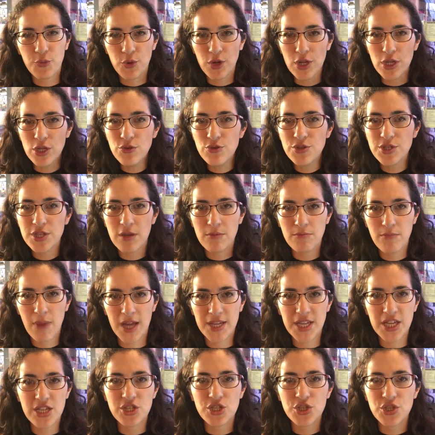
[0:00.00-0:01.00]
we're losing
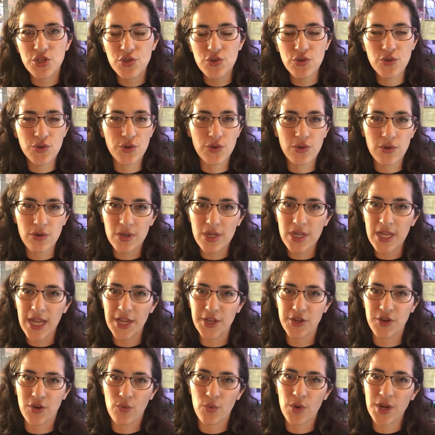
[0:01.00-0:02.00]
money, sooner or
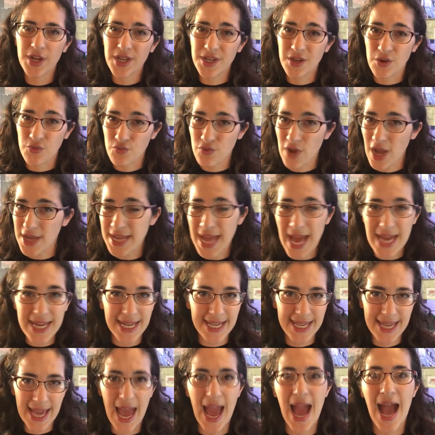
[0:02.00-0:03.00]
later we're gonna run out
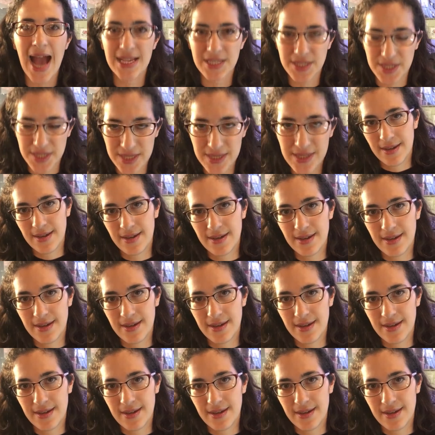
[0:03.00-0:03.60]
of gas